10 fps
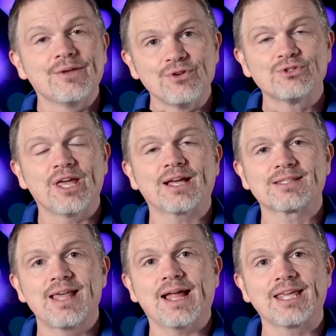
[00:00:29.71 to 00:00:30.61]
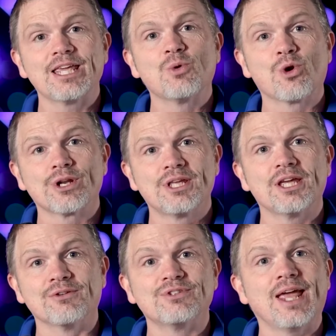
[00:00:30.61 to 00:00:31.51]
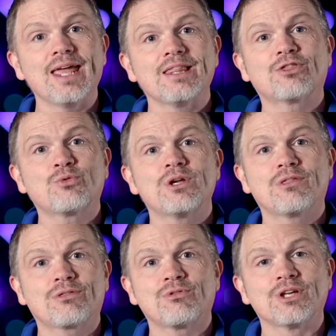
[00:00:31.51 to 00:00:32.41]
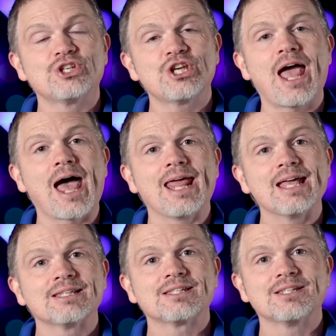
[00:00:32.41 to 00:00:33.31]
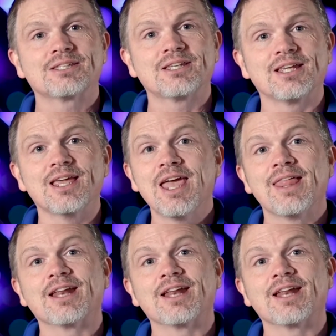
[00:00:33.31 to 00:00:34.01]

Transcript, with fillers: if you text that keyword give to 833-CHAT-NCC.